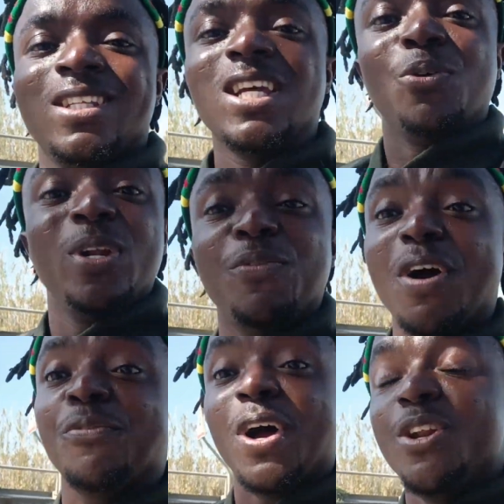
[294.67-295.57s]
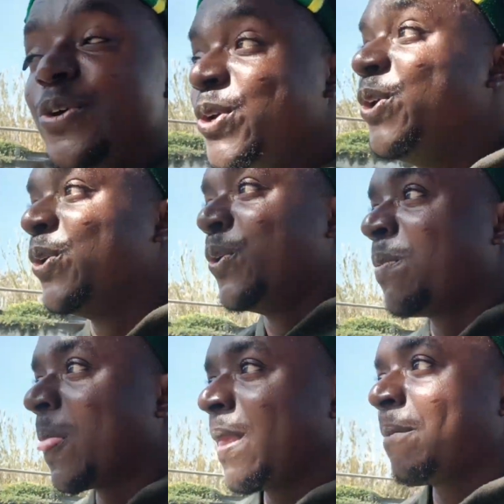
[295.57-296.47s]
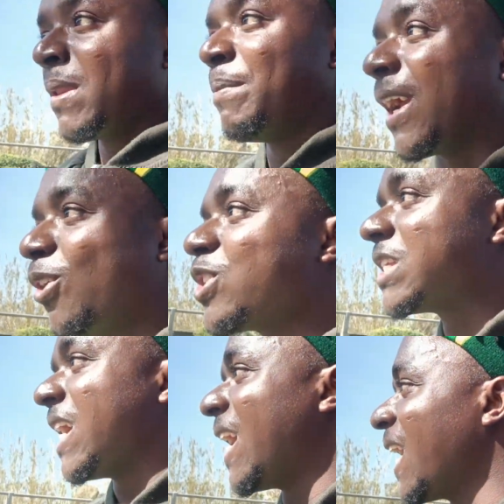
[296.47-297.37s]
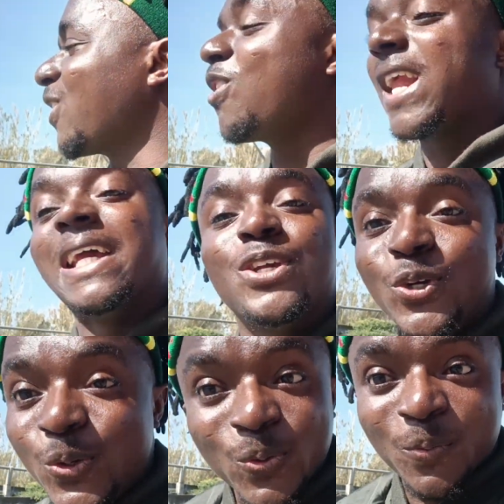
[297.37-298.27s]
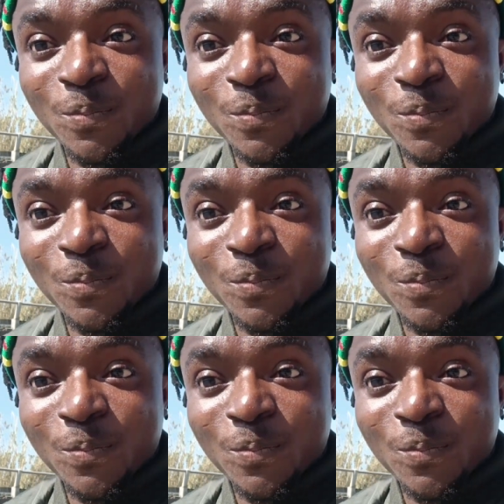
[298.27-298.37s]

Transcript: they will never value you because they are not like you.